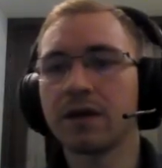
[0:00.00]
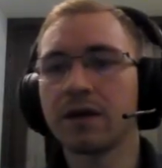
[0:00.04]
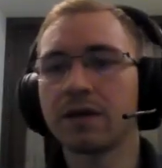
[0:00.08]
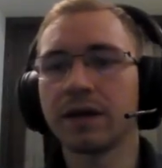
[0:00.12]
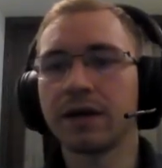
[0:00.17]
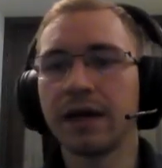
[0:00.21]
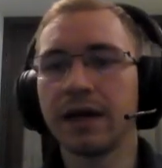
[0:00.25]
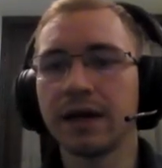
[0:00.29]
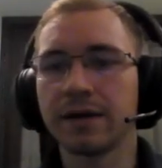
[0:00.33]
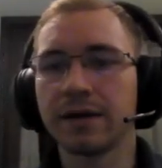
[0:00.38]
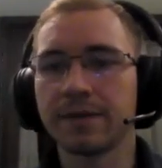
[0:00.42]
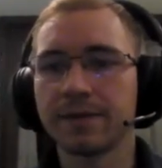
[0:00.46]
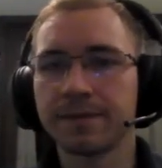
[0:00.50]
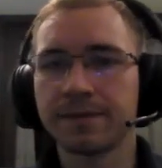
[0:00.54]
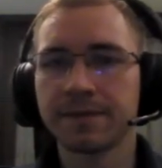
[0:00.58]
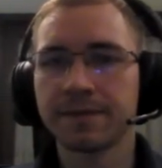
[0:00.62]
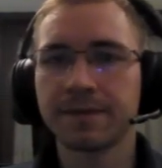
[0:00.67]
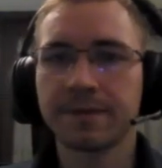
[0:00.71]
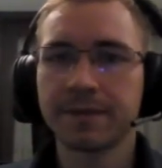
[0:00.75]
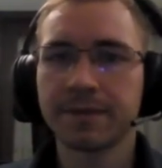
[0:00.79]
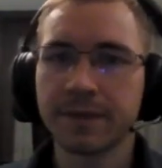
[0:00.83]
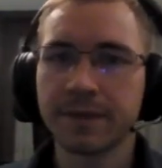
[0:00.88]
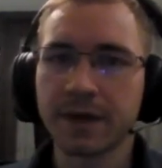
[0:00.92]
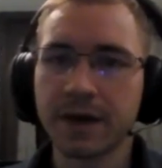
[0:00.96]
Okay,
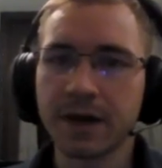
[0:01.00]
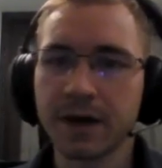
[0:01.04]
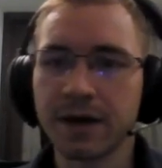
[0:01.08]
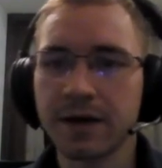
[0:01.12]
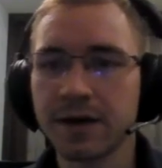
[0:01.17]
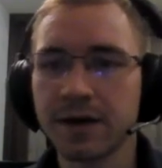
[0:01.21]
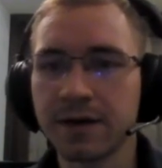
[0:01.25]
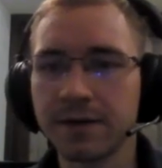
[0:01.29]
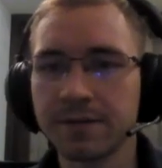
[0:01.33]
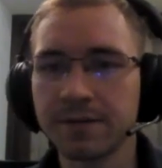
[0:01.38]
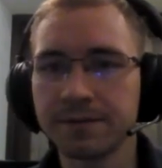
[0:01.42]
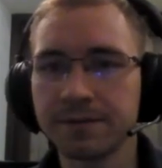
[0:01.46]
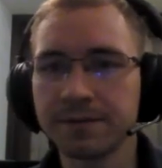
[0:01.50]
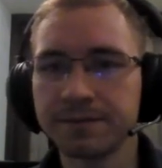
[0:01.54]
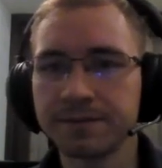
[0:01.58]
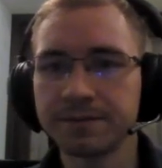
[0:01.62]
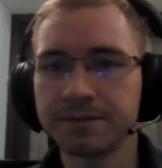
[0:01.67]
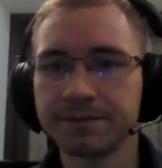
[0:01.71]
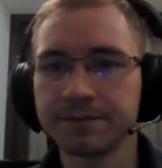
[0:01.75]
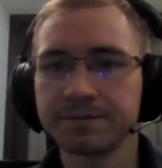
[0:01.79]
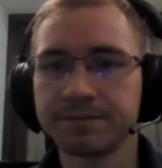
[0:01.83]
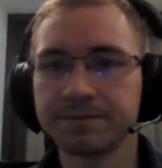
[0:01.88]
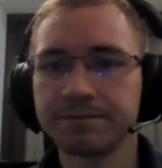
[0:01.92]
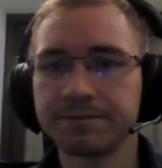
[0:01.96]

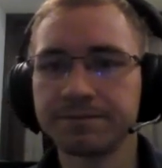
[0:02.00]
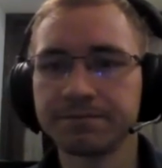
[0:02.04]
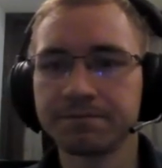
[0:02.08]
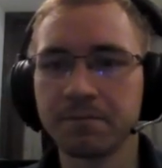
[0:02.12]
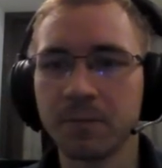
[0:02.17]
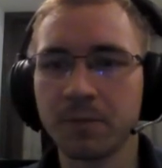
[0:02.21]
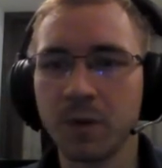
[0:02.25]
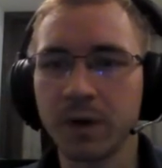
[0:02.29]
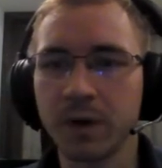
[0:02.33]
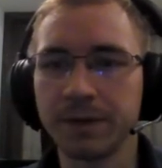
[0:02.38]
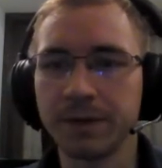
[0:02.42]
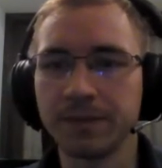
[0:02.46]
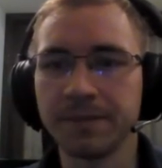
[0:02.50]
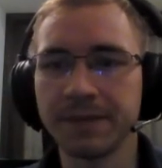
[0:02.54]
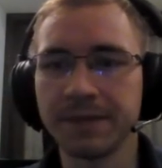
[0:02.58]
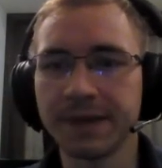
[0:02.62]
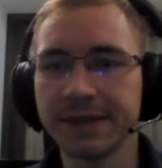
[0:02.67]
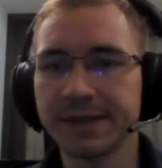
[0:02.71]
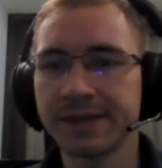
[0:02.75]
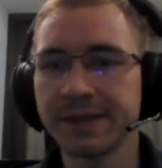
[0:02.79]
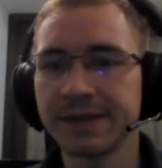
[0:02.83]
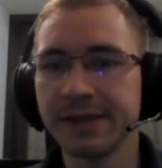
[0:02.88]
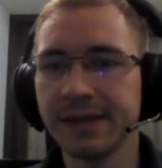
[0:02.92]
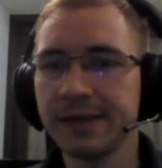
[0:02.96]
well,
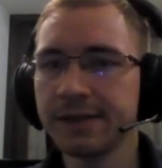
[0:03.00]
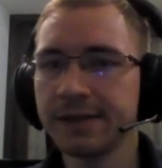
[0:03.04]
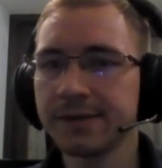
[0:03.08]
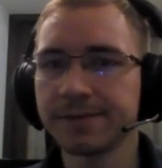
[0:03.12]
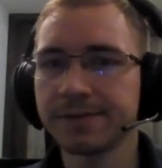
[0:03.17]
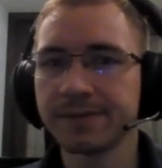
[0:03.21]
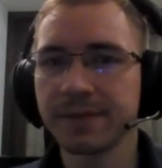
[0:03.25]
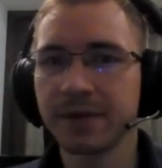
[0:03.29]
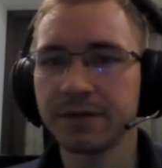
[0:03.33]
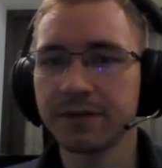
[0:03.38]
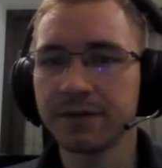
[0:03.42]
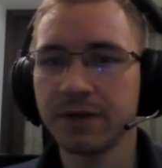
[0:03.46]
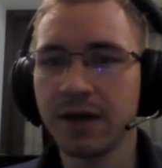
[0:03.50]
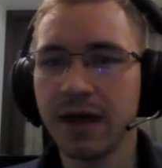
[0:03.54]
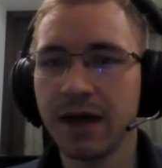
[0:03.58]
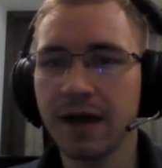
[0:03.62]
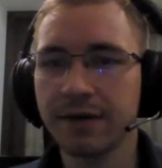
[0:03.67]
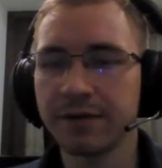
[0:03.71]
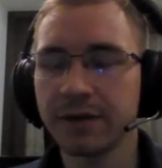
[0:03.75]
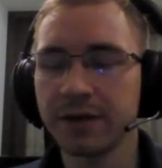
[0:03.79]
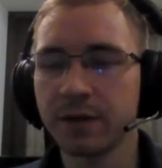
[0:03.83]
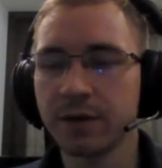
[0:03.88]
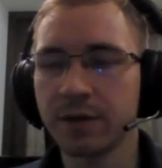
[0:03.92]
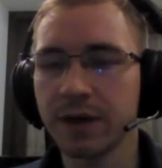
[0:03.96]
this is it. If you have
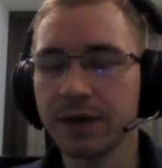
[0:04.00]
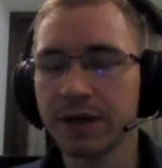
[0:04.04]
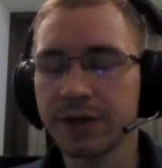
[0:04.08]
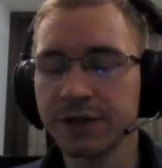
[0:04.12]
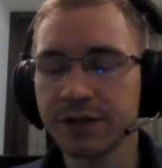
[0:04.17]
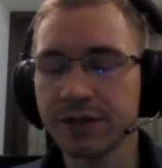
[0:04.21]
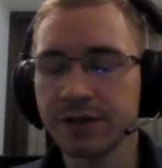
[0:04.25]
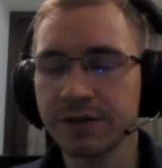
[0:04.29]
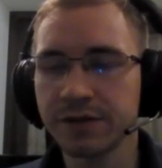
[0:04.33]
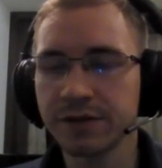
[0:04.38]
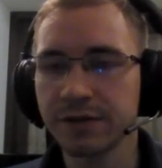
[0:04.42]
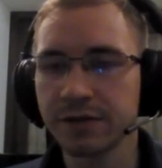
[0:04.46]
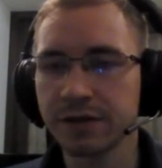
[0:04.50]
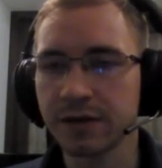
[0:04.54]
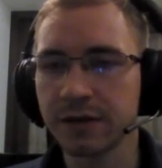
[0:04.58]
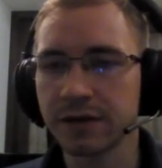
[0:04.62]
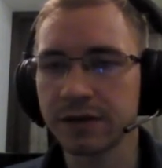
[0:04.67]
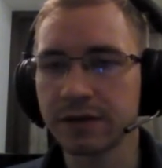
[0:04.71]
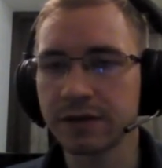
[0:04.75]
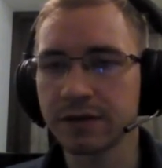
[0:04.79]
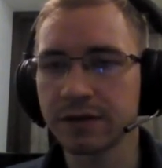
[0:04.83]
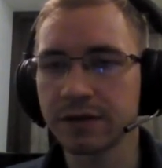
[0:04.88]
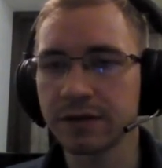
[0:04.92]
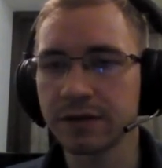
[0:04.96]
any questions, you
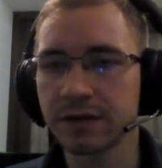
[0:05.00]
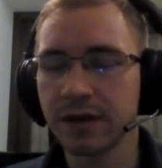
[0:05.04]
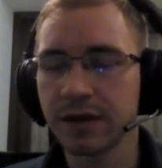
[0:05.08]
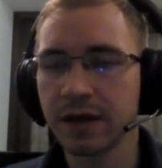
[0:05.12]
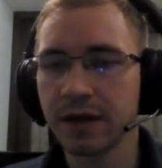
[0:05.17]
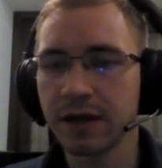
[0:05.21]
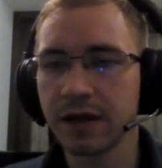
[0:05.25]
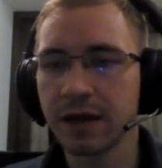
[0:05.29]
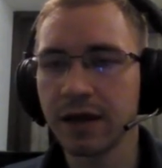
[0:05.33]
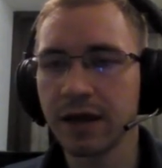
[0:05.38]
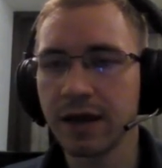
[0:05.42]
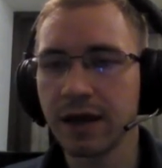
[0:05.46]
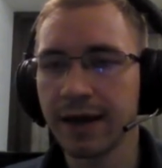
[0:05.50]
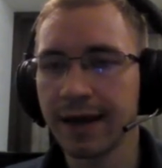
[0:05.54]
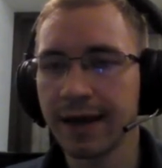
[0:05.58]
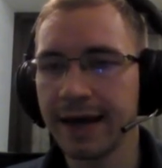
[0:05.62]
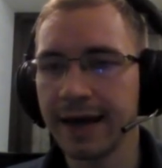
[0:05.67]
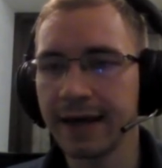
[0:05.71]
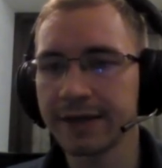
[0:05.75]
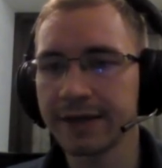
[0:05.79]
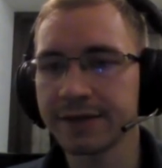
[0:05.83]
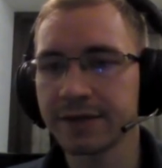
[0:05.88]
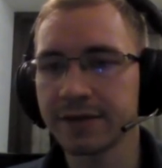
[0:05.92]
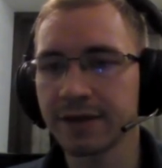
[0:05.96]
can
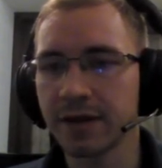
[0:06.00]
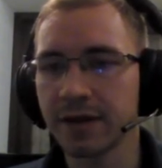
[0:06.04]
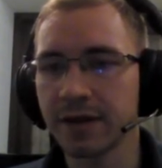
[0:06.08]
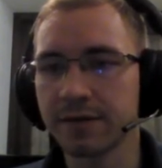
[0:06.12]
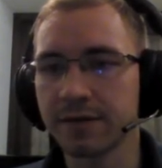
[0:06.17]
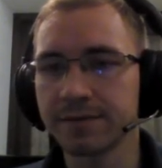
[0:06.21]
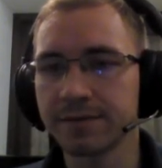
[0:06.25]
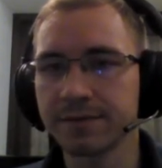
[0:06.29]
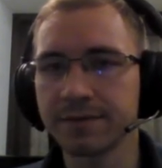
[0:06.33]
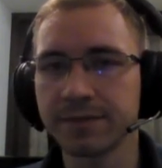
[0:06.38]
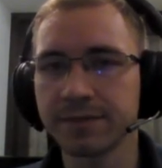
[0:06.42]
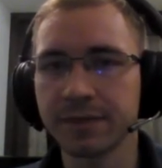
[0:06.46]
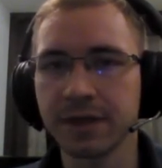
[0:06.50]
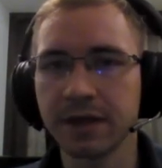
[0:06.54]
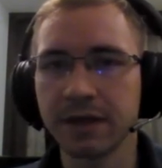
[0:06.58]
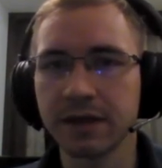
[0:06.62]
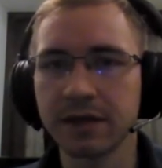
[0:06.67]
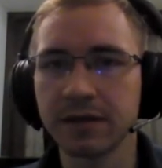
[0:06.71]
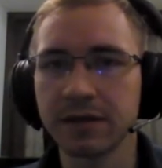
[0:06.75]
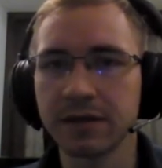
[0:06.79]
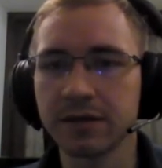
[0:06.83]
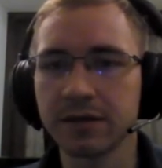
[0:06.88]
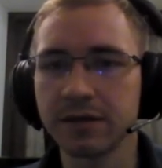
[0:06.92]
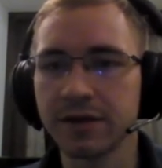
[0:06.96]
ask them
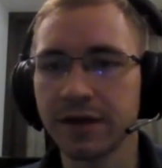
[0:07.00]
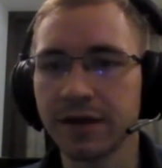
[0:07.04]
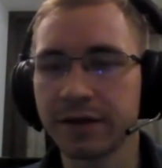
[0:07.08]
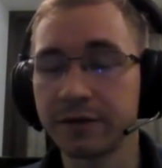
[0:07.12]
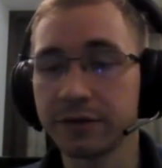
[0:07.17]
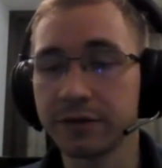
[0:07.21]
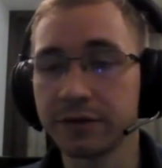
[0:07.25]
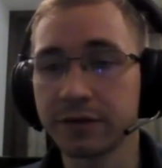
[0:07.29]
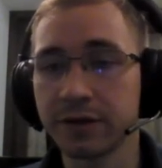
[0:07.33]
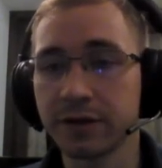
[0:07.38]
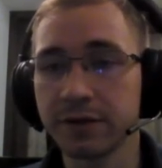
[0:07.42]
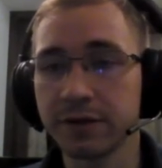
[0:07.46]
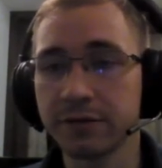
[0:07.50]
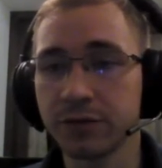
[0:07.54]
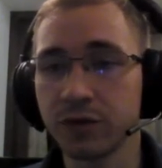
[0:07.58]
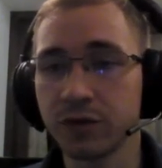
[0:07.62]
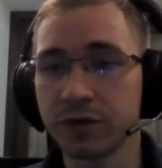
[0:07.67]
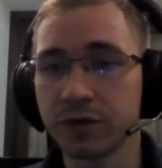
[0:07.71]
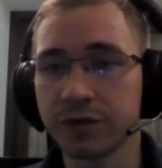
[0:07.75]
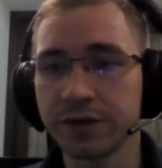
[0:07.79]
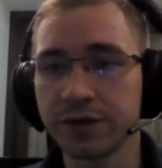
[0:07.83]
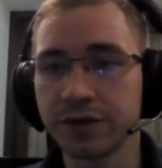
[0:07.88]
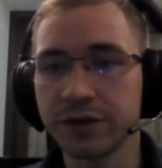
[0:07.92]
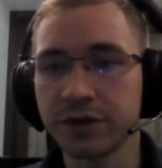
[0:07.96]
in Telegram
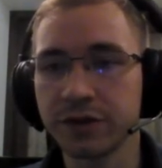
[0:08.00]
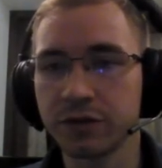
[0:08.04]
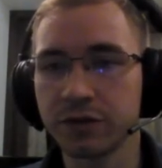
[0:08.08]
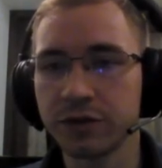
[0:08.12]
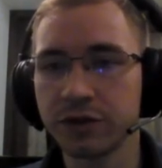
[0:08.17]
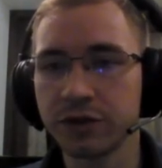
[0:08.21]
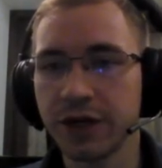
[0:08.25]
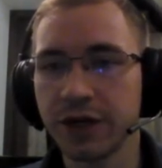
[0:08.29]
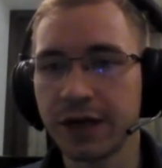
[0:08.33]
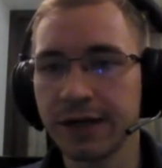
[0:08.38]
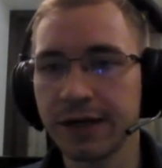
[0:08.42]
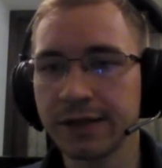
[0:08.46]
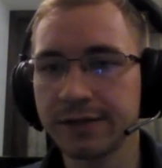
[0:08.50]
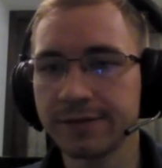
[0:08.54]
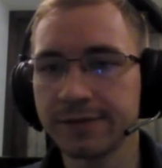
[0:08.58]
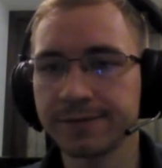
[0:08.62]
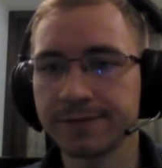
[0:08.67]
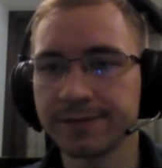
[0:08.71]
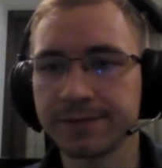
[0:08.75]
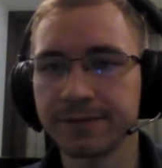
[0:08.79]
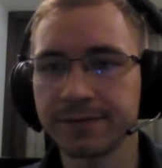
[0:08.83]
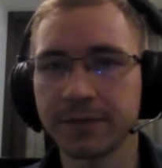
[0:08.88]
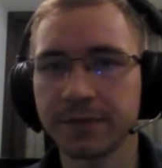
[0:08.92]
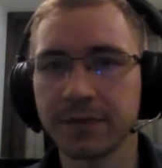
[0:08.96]
or Discord chat.
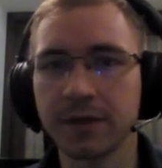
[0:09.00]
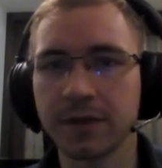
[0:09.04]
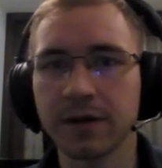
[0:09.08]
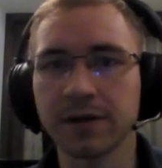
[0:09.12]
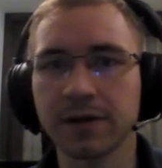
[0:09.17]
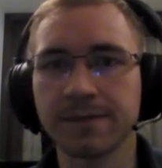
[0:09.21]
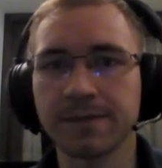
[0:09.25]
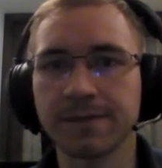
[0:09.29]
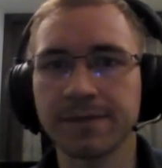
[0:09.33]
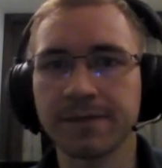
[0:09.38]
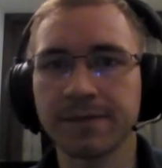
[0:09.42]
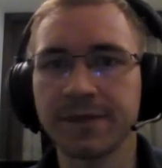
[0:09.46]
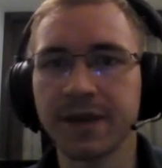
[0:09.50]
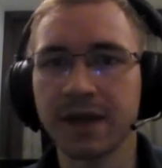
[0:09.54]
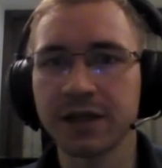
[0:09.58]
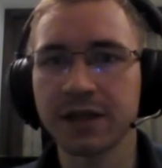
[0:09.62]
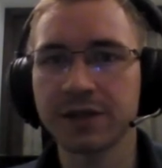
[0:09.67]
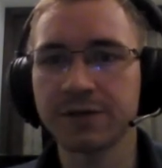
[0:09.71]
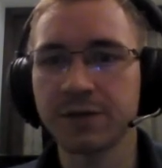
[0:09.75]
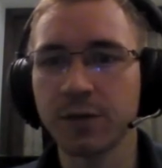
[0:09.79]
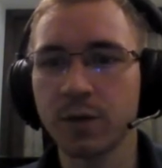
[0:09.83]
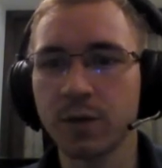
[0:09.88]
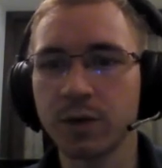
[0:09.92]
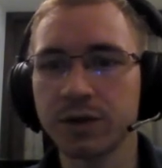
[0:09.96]
Yeah, thanks
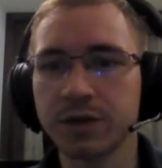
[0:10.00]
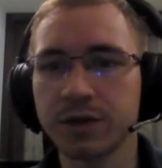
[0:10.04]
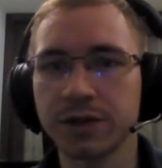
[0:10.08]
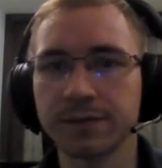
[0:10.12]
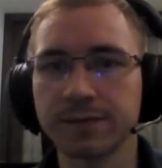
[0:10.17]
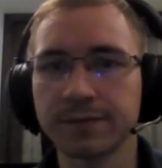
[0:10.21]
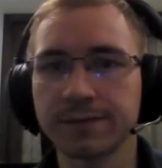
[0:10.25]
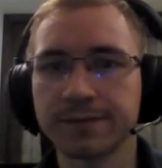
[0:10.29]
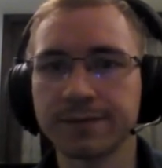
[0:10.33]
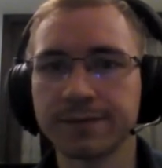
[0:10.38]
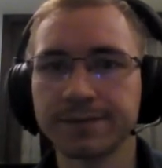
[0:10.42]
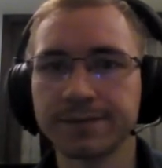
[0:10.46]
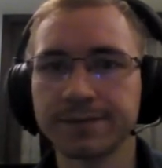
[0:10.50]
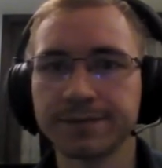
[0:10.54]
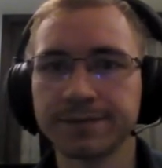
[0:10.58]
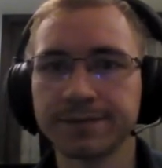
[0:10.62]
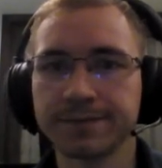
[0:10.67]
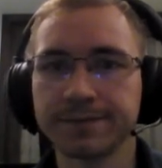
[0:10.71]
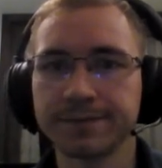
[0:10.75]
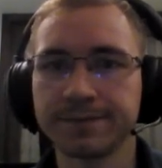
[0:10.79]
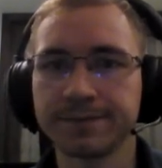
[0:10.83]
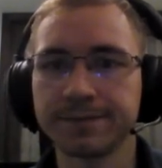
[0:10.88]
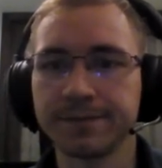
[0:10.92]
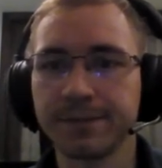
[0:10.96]
for watching.
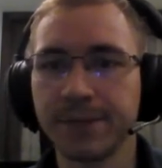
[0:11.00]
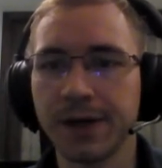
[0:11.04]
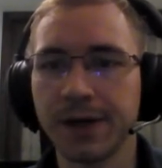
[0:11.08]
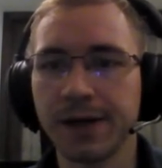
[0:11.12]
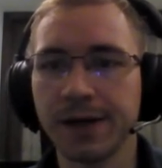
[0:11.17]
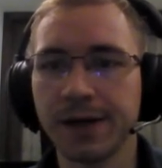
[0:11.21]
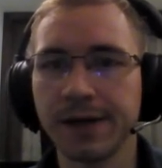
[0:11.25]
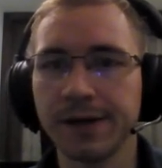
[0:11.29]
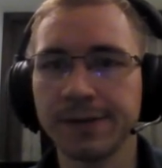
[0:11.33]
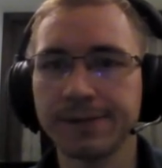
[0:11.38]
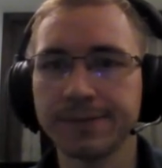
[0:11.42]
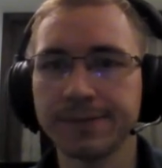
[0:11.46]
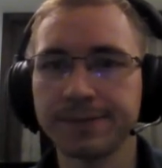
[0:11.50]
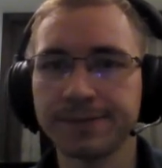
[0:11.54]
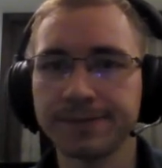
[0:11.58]
Bye.